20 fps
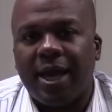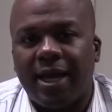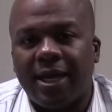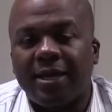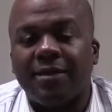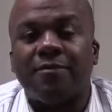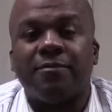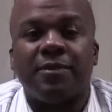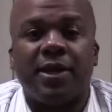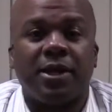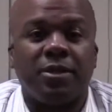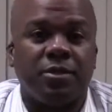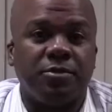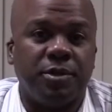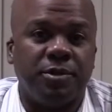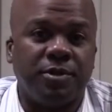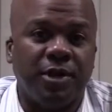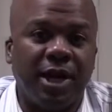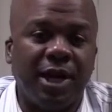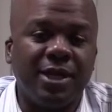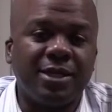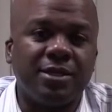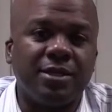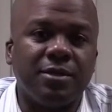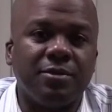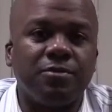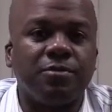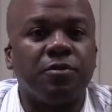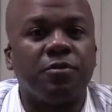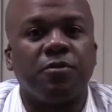and if found to be
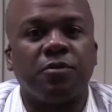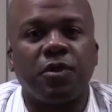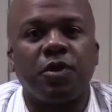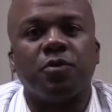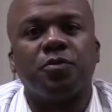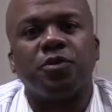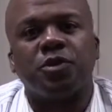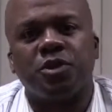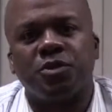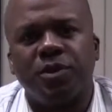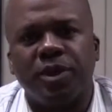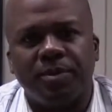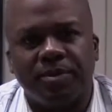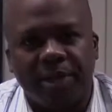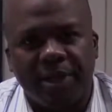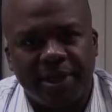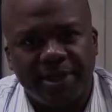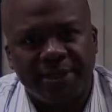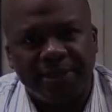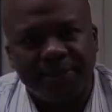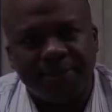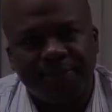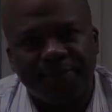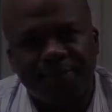positive, referred for treatment.